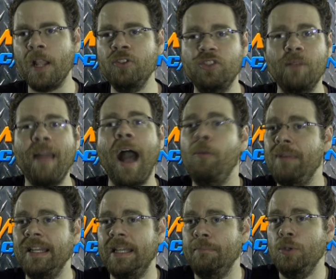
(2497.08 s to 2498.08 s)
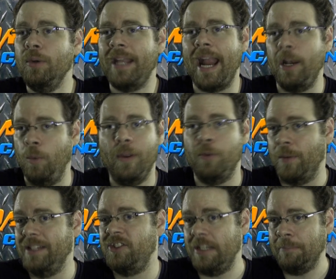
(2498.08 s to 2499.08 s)
somehow been communicating with her,
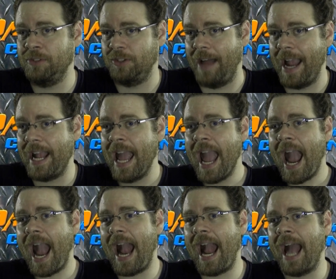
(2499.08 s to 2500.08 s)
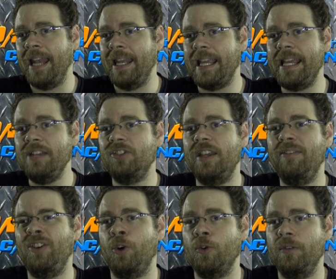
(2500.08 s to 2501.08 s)
it seems like, and he is
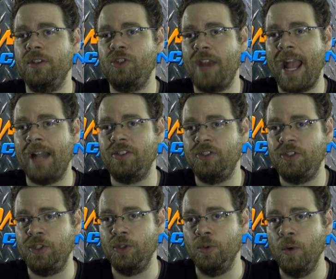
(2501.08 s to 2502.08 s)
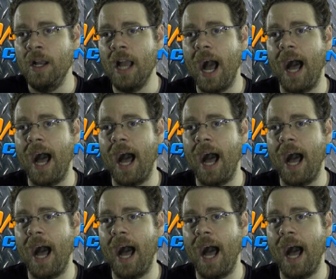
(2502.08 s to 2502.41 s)
giving her the chance to